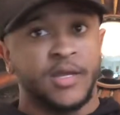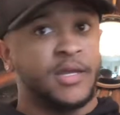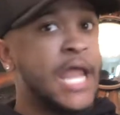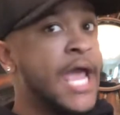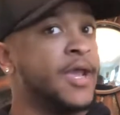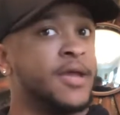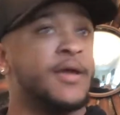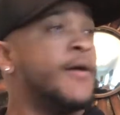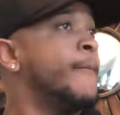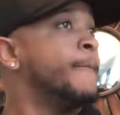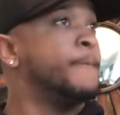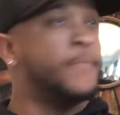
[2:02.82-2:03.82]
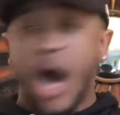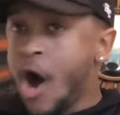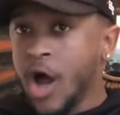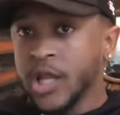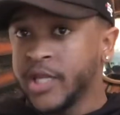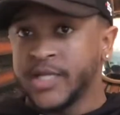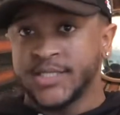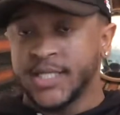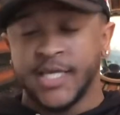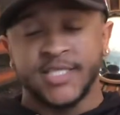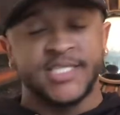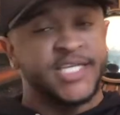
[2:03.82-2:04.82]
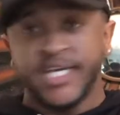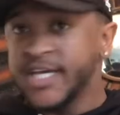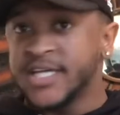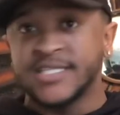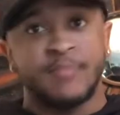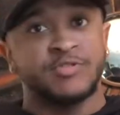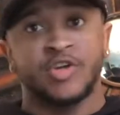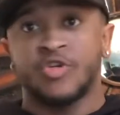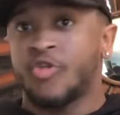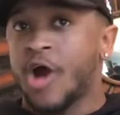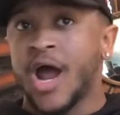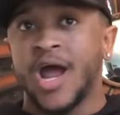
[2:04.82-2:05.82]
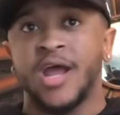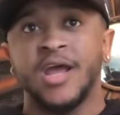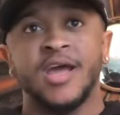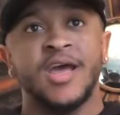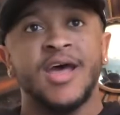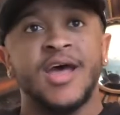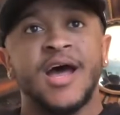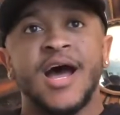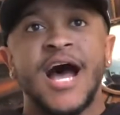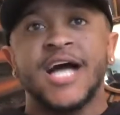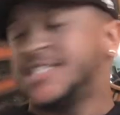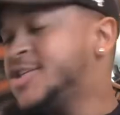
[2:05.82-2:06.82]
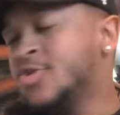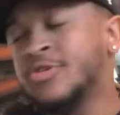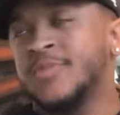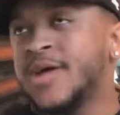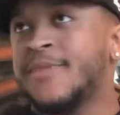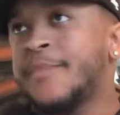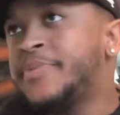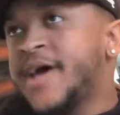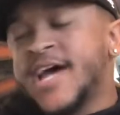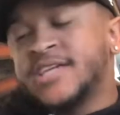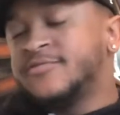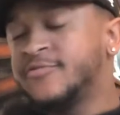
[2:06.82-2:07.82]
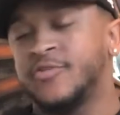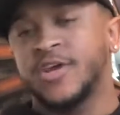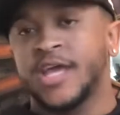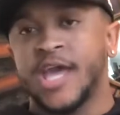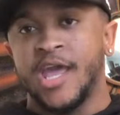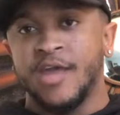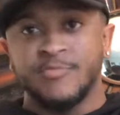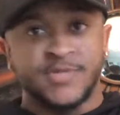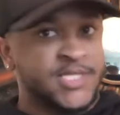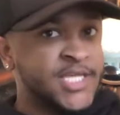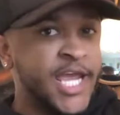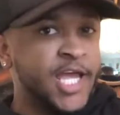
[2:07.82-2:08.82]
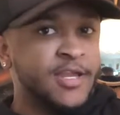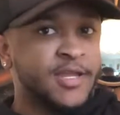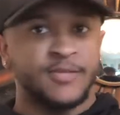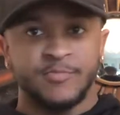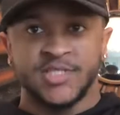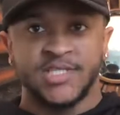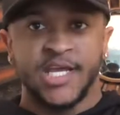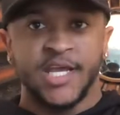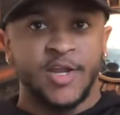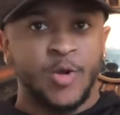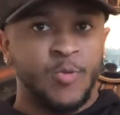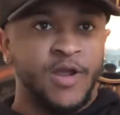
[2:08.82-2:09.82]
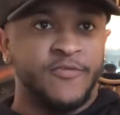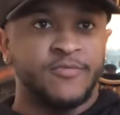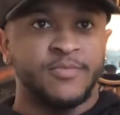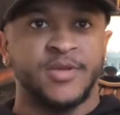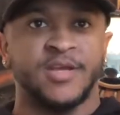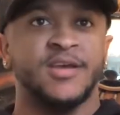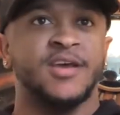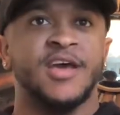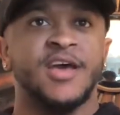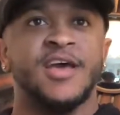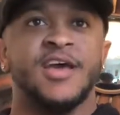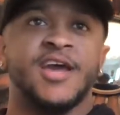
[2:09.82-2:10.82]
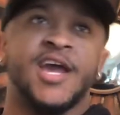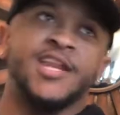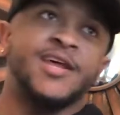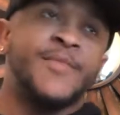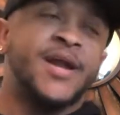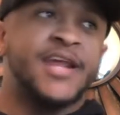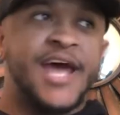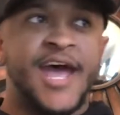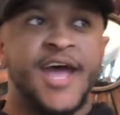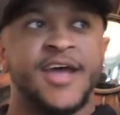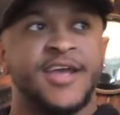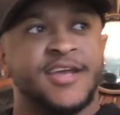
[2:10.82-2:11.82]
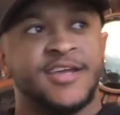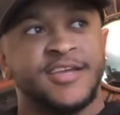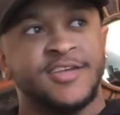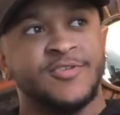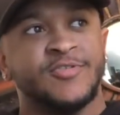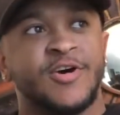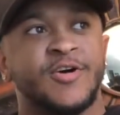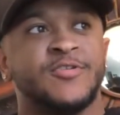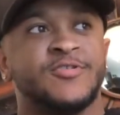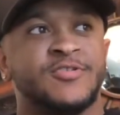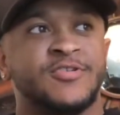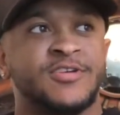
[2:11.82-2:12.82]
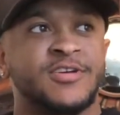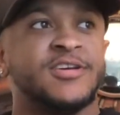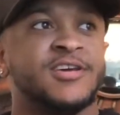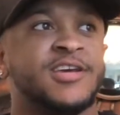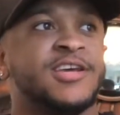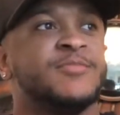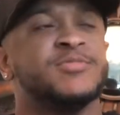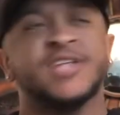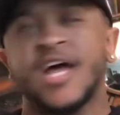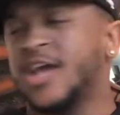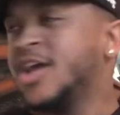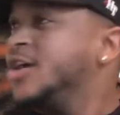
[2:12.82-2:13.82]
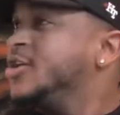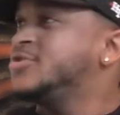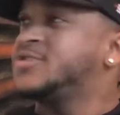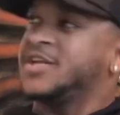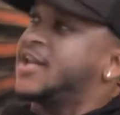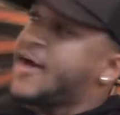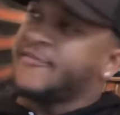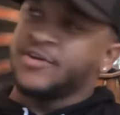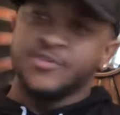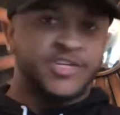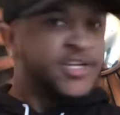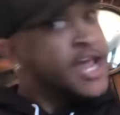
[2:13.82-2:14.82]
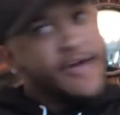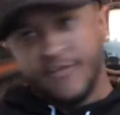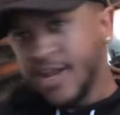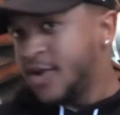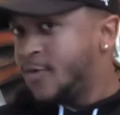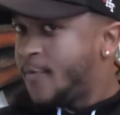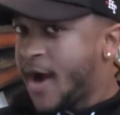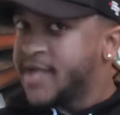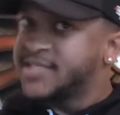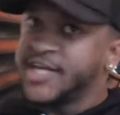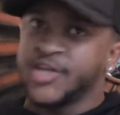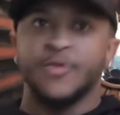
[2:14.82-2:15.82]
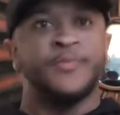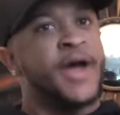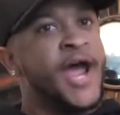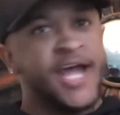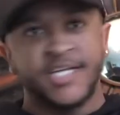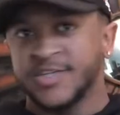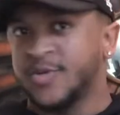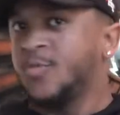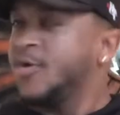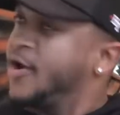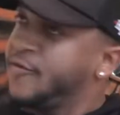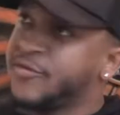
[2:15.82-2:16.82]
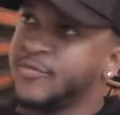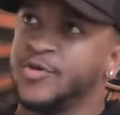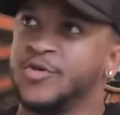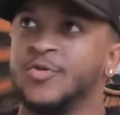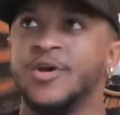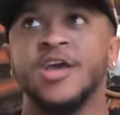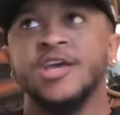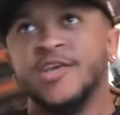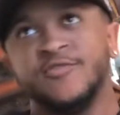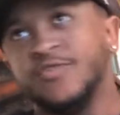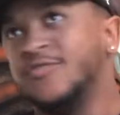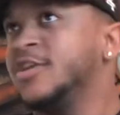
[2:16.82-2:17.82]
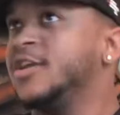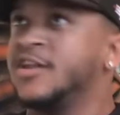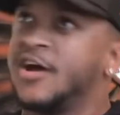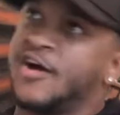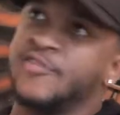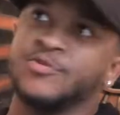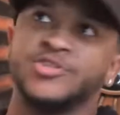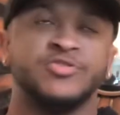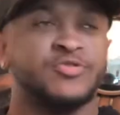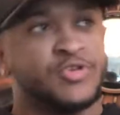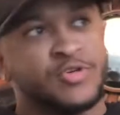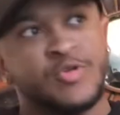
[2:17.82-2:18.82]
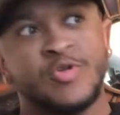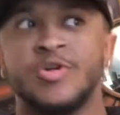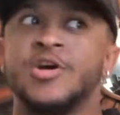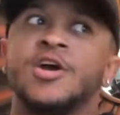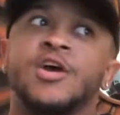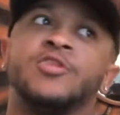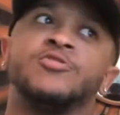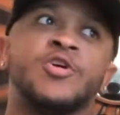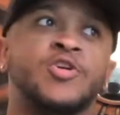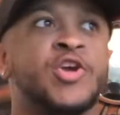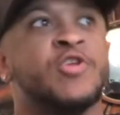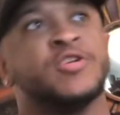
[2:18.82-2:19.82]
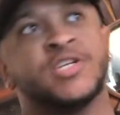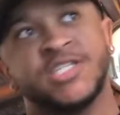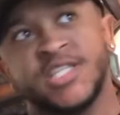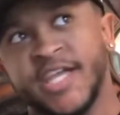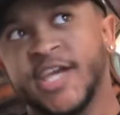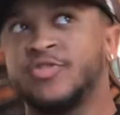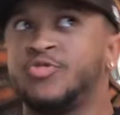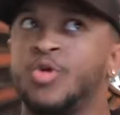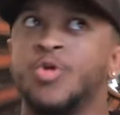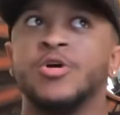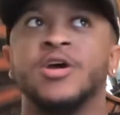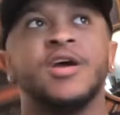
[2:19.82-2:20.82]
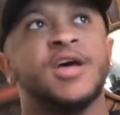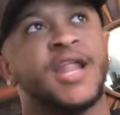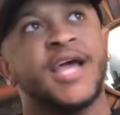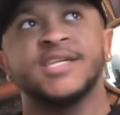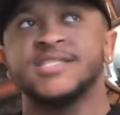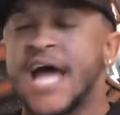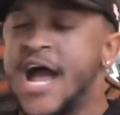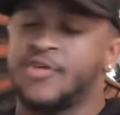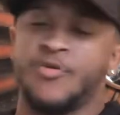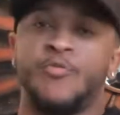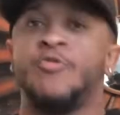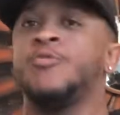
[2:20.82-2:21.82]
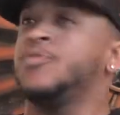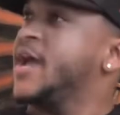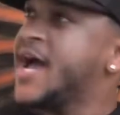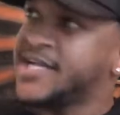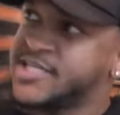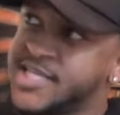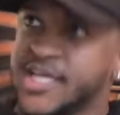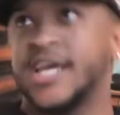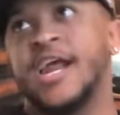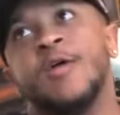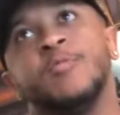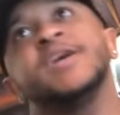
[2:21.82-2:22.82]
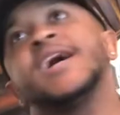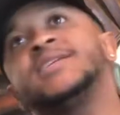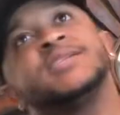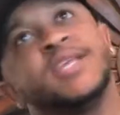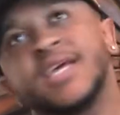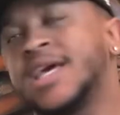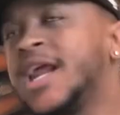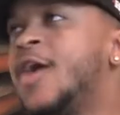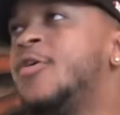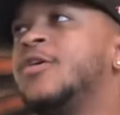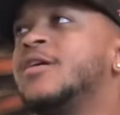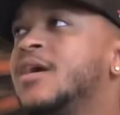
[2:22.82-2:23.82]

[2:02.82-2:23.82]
like bawling in tears. I was crying. I told him that my passion for the game was taken away from me. And then my dad, he was like, you should never let nobody take your passion away from you. If you really love what you do, you're gonna stick through it. Like, Si, come on, we gotta stick it out. We gotta stick it out.